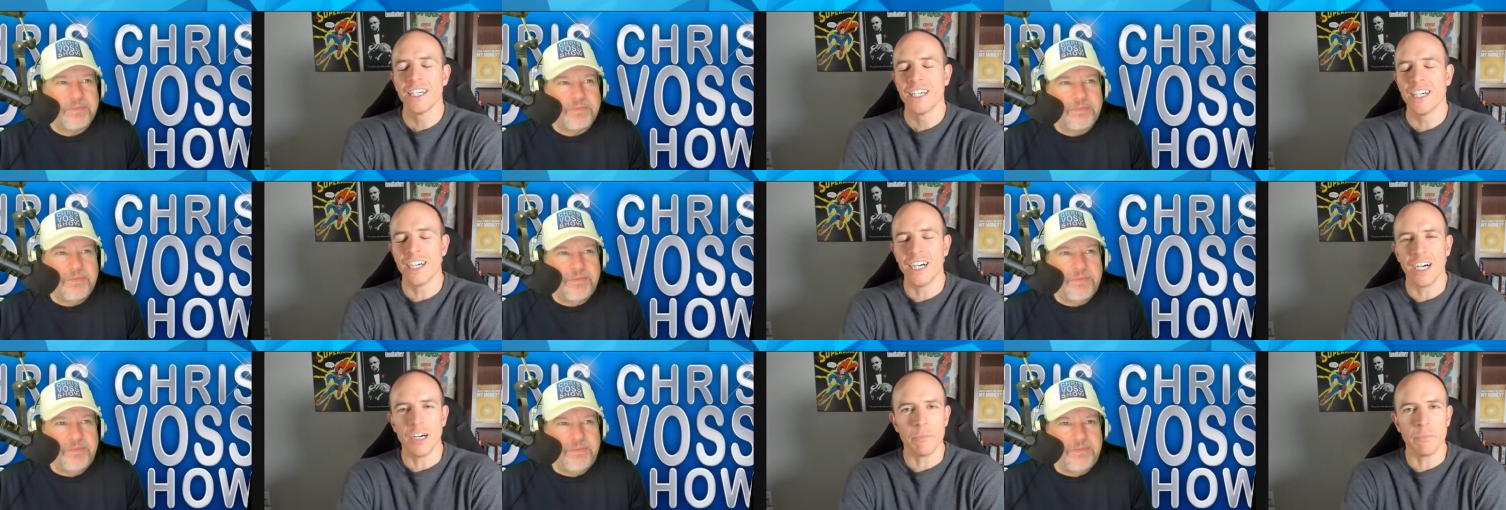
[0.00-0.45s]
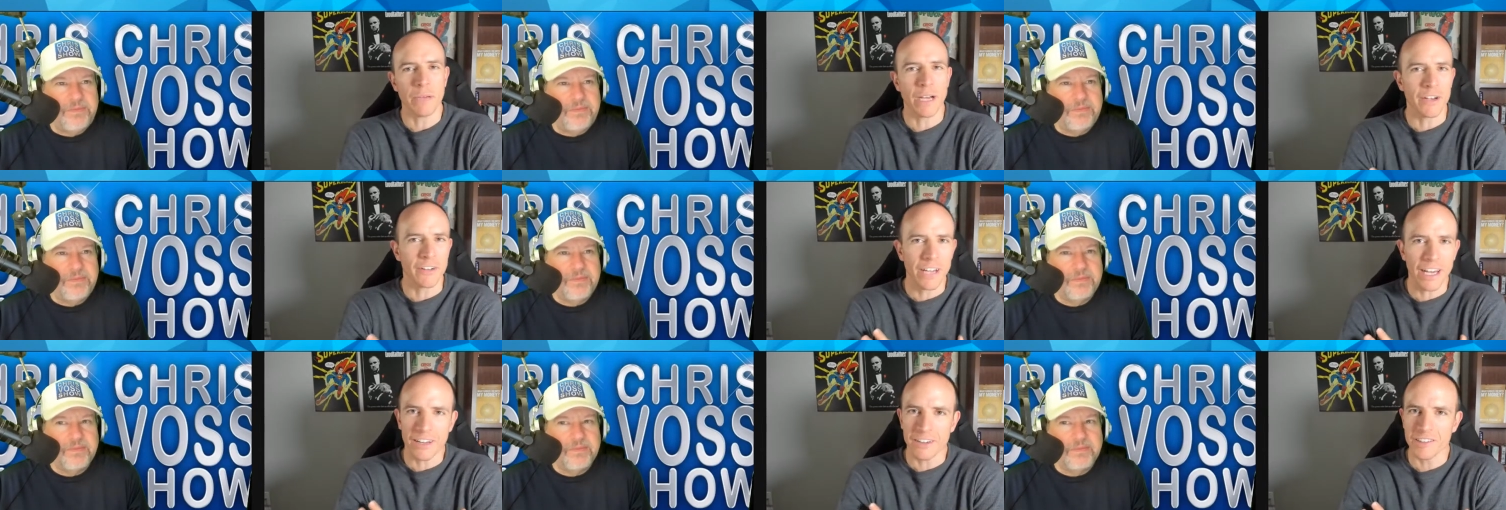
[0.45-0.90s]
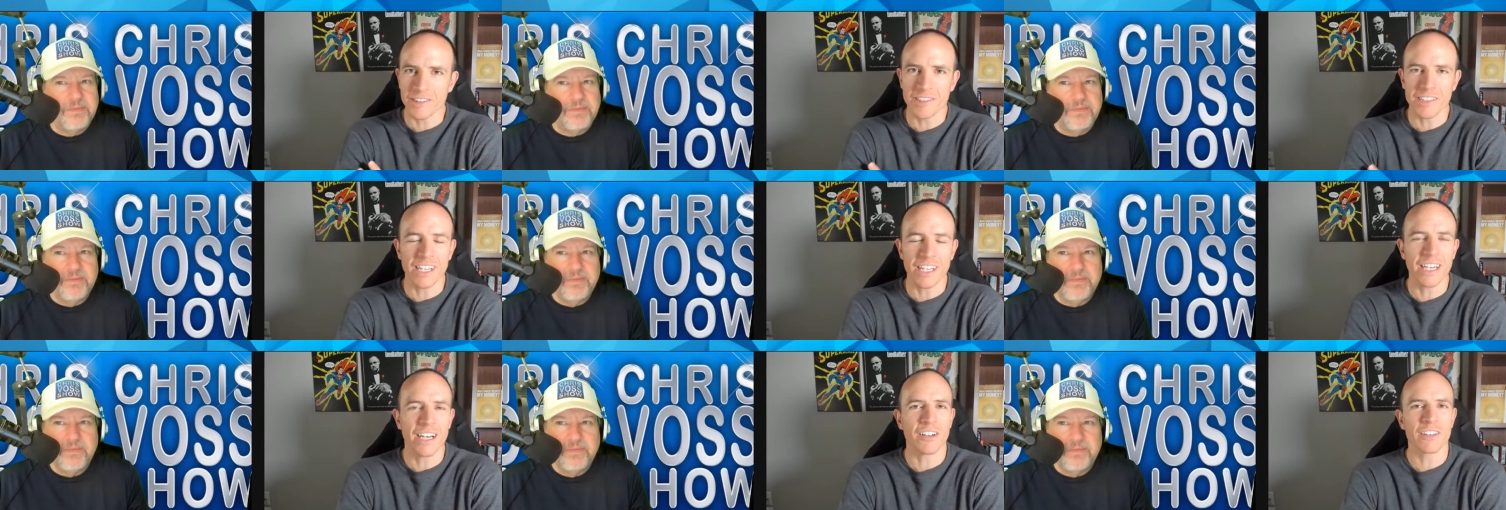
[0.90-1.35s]
Speaker 1: um, about how to
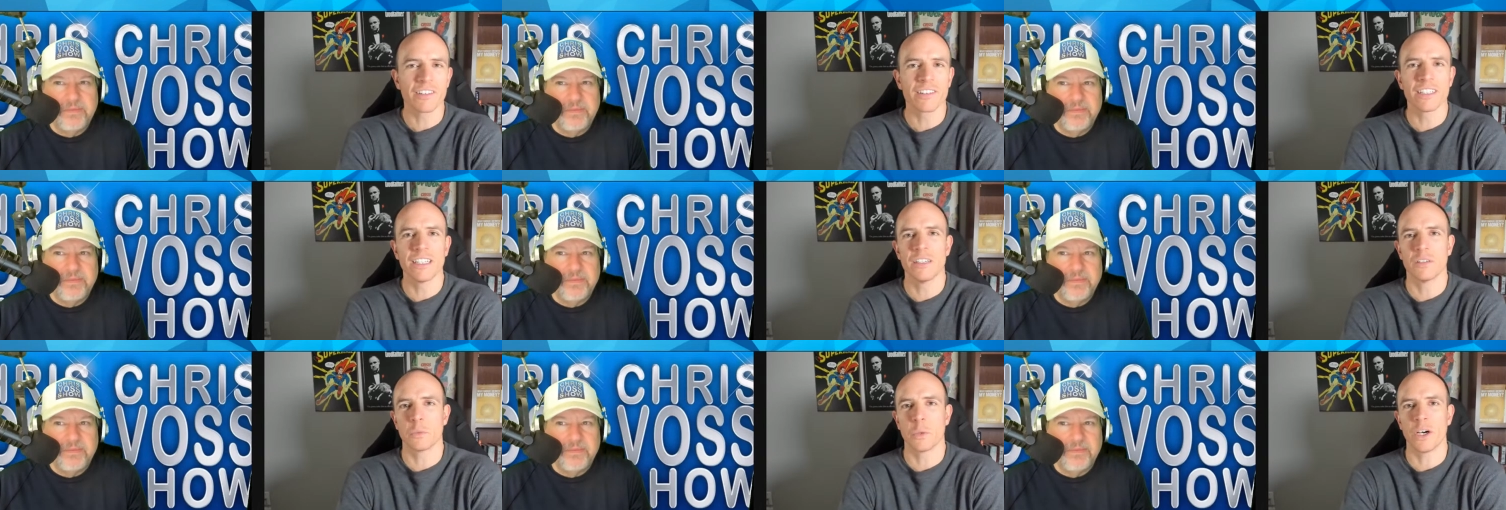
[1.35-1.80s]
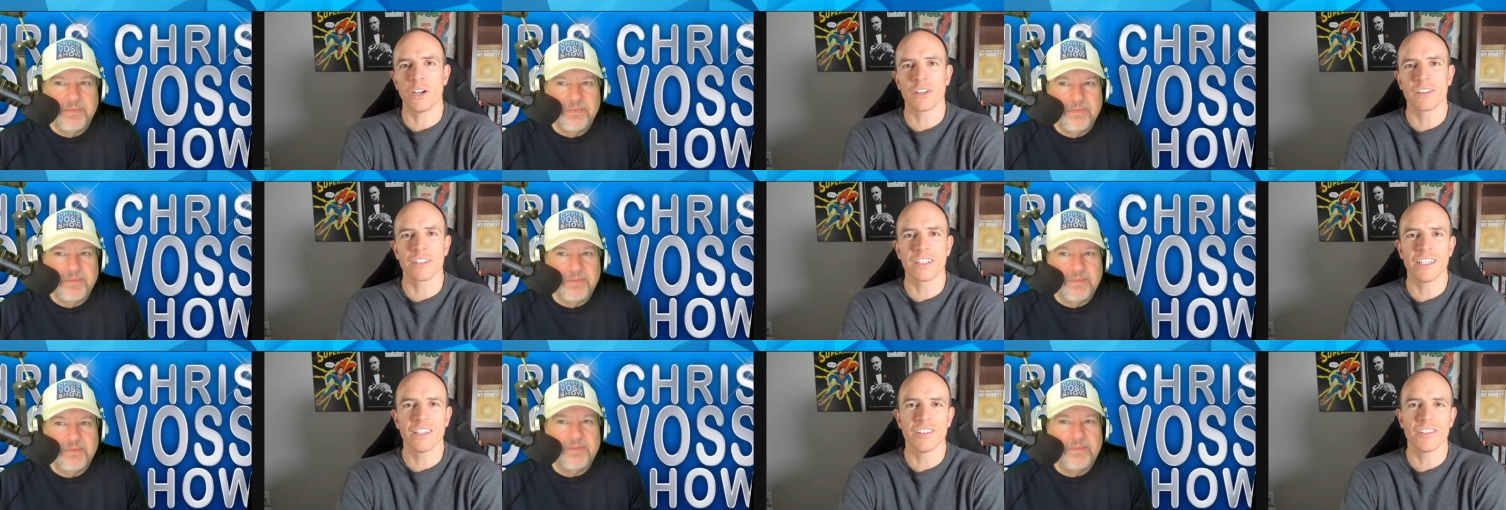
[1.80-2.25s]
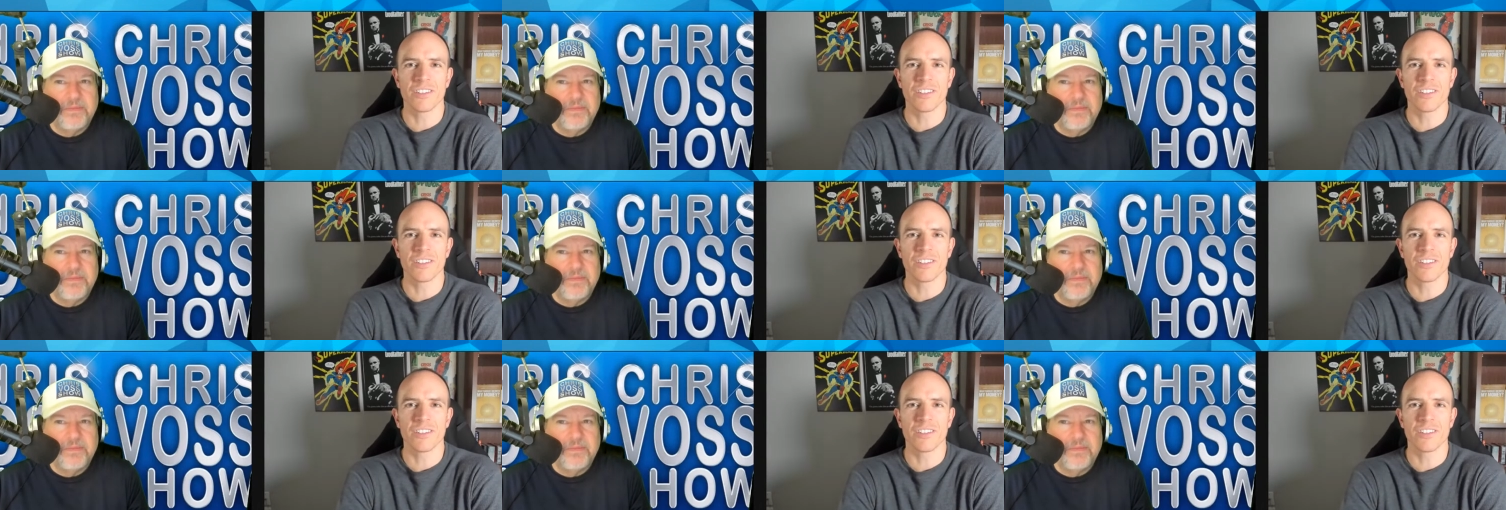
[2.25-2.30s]
stay healthy and wealthy.